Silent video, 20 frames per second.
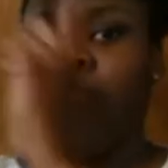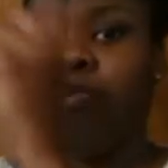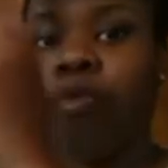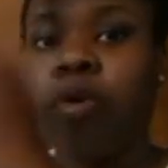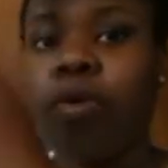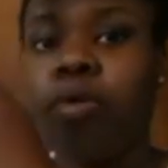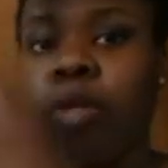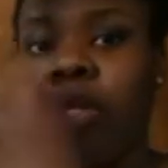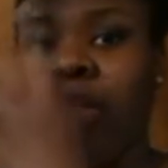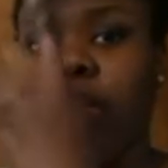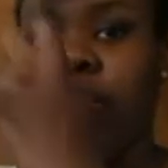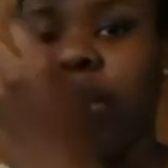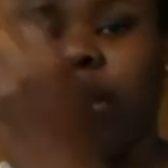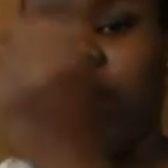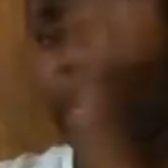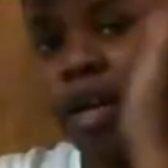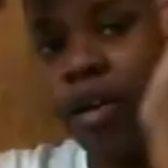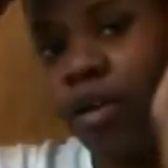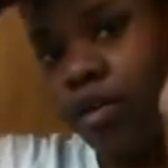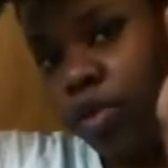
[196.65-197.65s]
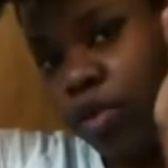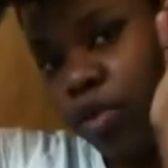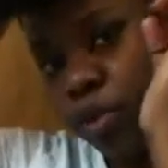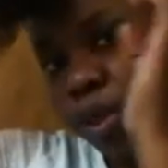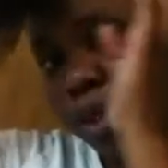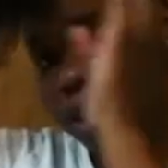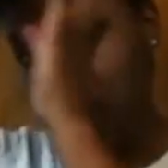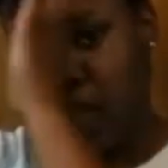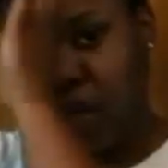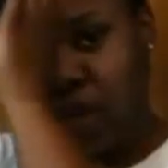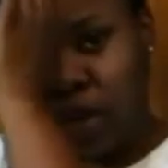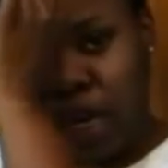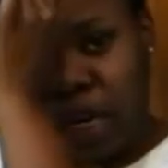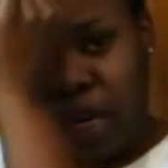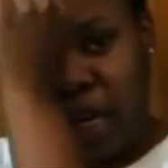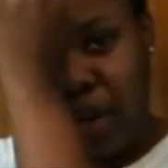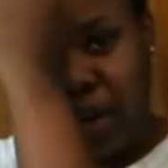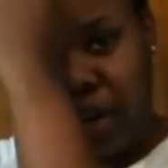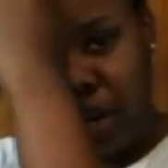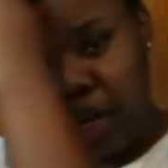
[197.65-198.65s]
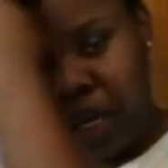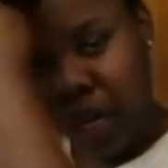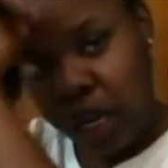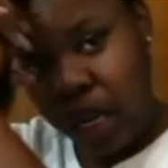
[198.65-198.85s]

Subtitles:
rolling your hair or twisting your hair